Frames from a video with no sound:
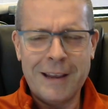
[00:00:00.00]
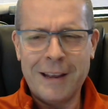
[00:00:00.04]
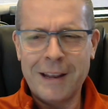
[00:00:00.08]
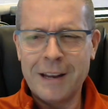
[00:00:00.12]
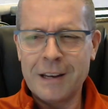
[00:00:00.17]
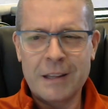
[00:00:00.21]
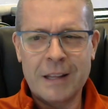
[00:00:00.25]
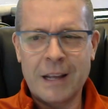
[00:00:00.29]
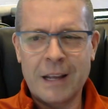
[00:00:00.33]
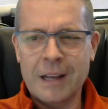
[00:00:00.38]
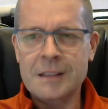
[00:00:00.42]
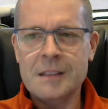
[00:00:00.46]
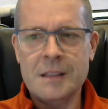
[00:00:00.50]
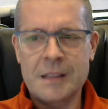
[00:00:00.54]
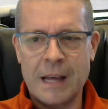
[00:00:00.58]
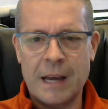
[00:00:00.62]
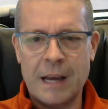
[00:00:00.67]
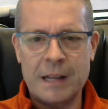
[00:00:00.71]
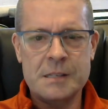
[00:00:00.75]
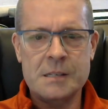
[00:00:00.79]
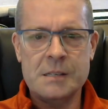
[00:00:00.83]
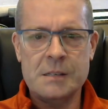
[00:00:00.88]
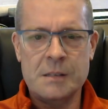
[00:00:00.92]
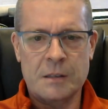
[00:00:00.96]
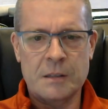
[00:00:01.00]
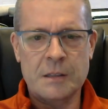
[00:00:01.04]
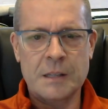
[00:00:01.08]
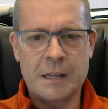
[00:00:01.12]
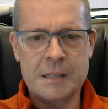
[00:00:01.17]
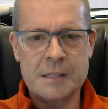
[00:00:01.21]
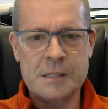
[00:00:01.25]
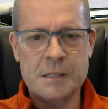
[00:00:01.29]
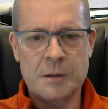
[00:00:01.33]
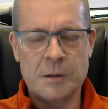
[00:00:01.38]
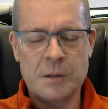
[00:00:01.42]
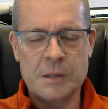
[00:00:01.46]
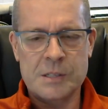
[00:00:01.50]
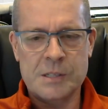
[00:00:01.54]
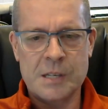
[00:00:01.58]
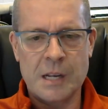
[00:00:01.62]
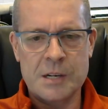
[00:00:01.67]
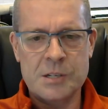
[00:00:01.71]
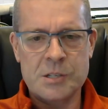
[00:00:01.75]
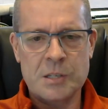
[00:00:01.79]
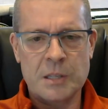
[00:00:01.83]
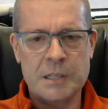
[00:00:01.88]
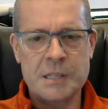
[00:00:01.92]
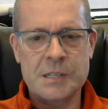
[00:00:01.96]
that's
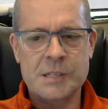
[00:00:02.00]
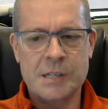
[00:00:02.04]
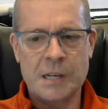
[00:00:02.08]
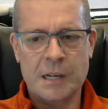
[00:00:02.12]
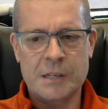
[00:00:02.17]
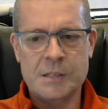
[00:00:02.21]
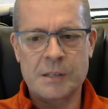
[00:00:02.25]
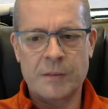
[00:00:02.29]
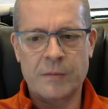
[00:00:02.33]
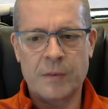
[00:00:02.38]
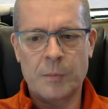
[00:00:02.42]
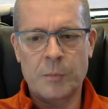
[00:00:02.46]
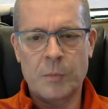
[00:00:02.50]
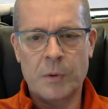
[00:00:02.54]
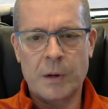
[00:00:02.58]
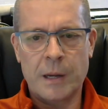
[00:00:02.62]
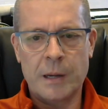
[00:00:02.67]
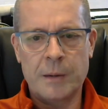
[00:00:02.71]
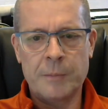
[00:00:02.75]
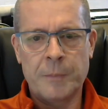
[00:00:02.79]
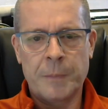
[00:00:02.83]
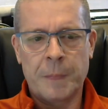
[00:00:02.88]
essentially six of them, right?